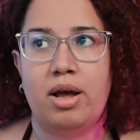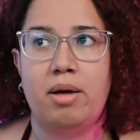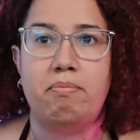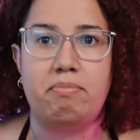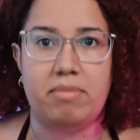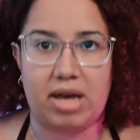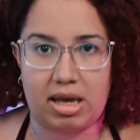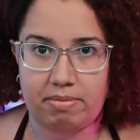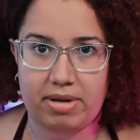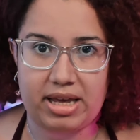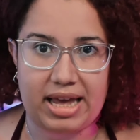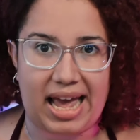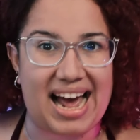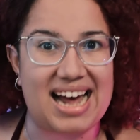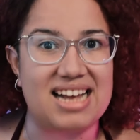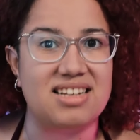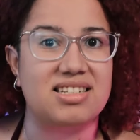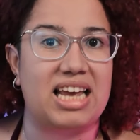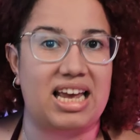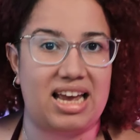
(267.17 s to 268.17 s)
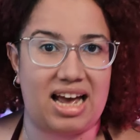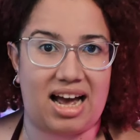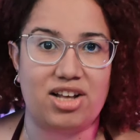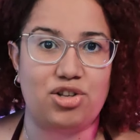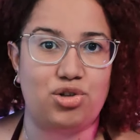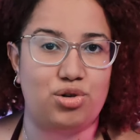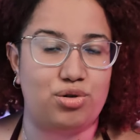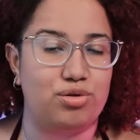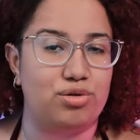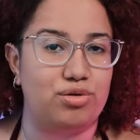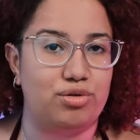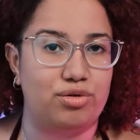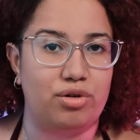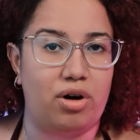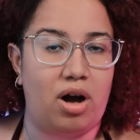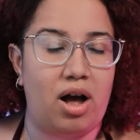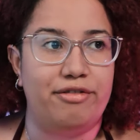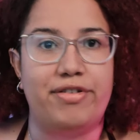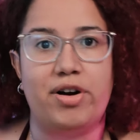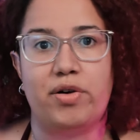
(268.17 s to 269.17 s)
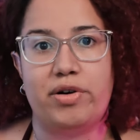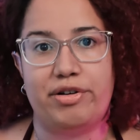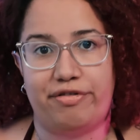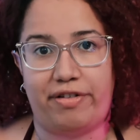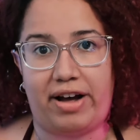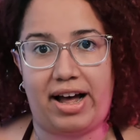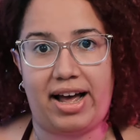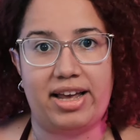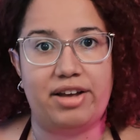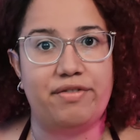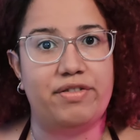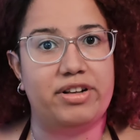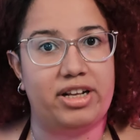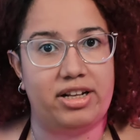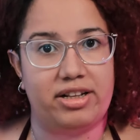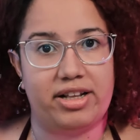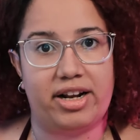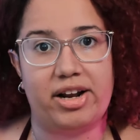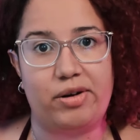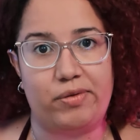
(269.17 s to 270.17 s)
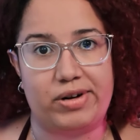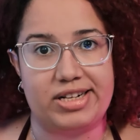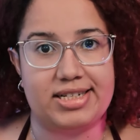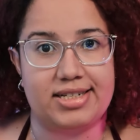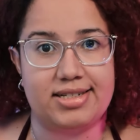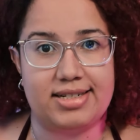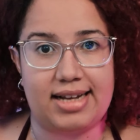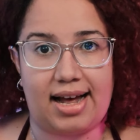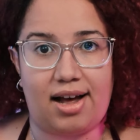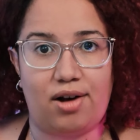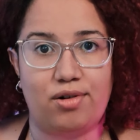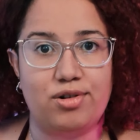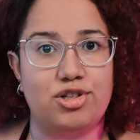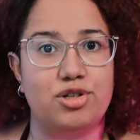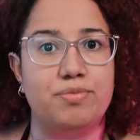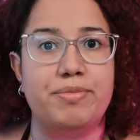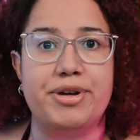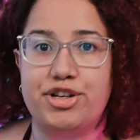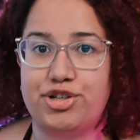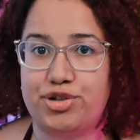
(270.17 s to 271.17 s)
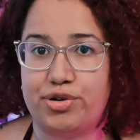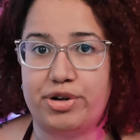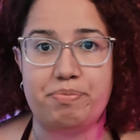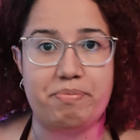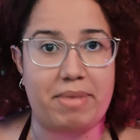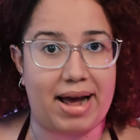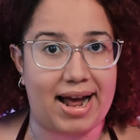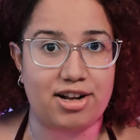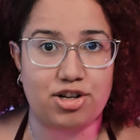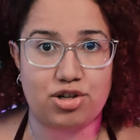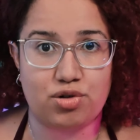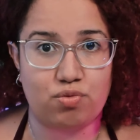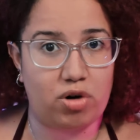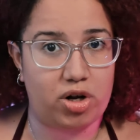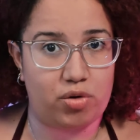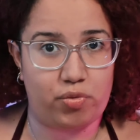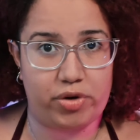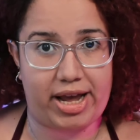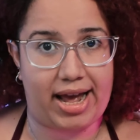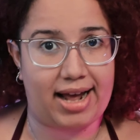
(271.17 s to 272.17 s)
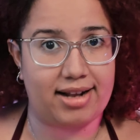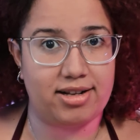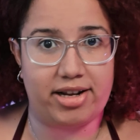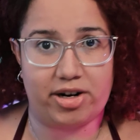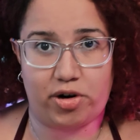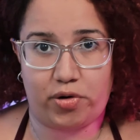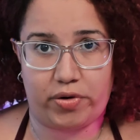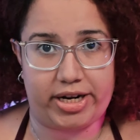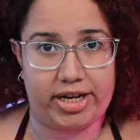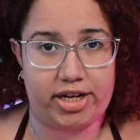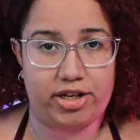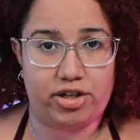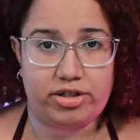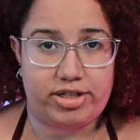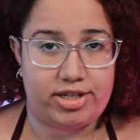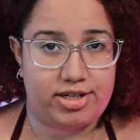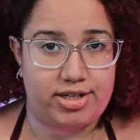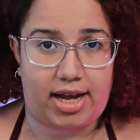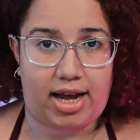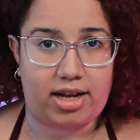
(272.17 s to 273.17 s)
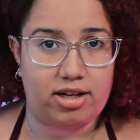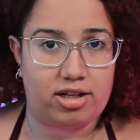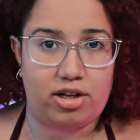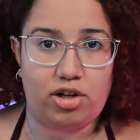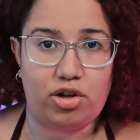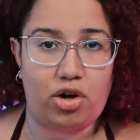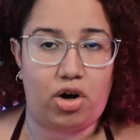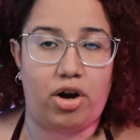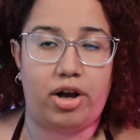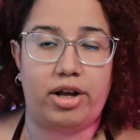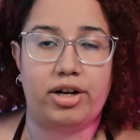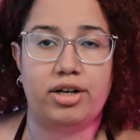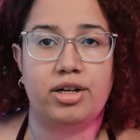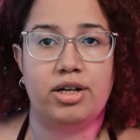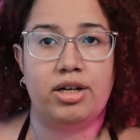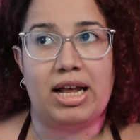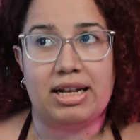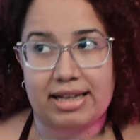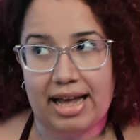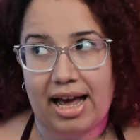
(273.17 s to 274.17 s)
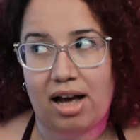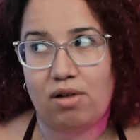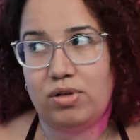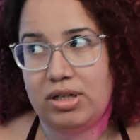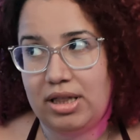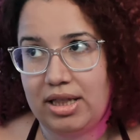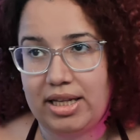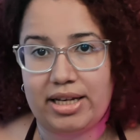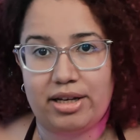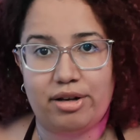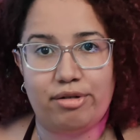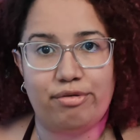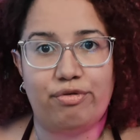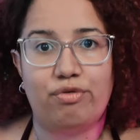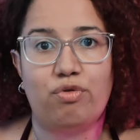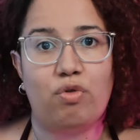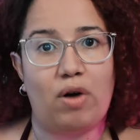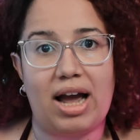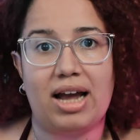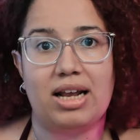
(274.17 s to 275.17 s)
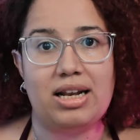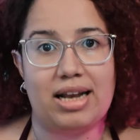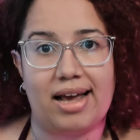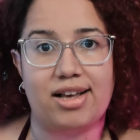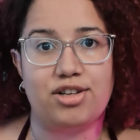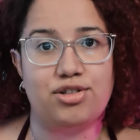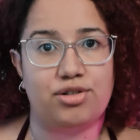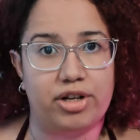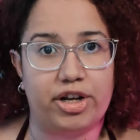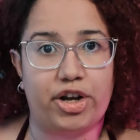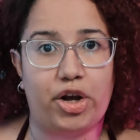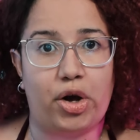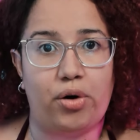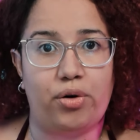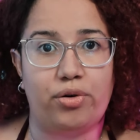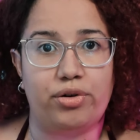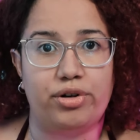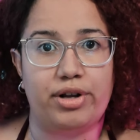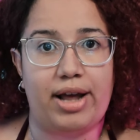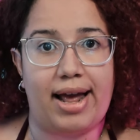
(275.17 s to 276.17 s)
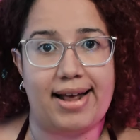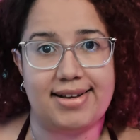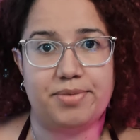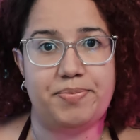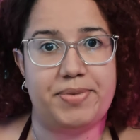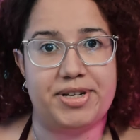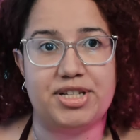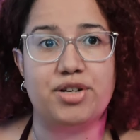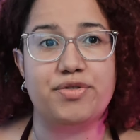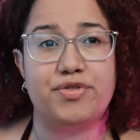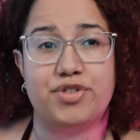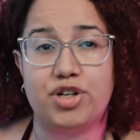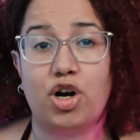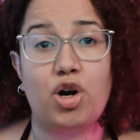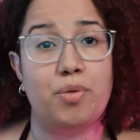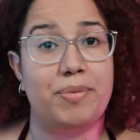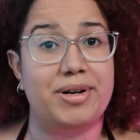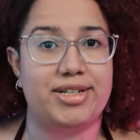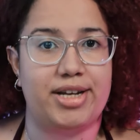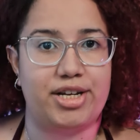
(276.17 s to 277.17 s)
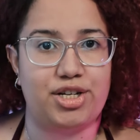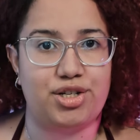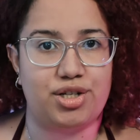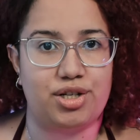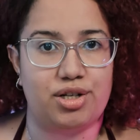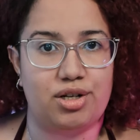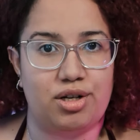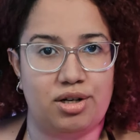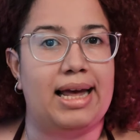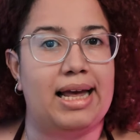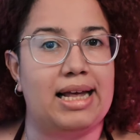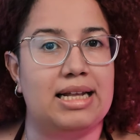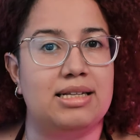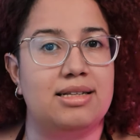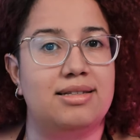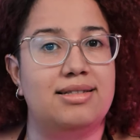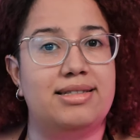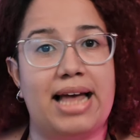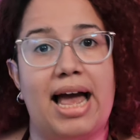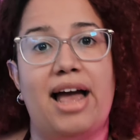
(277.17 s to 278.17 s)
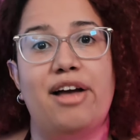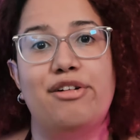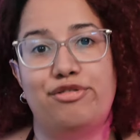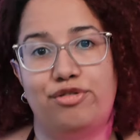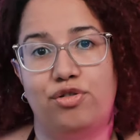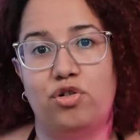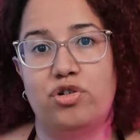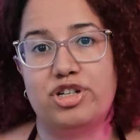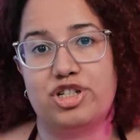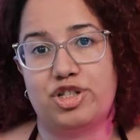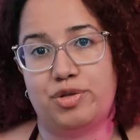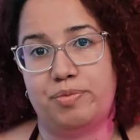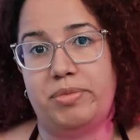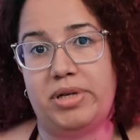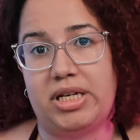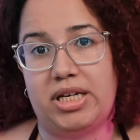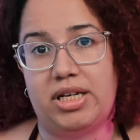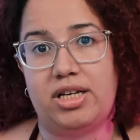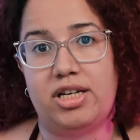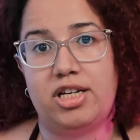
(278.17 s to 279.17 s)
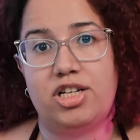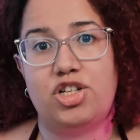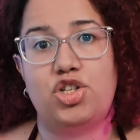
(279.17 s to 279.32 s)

maybe ask AI to verify everything that I written down to make sure it matched what we had agreed or decided on. And that would live right next to the code as a piece of documentation. And that forced me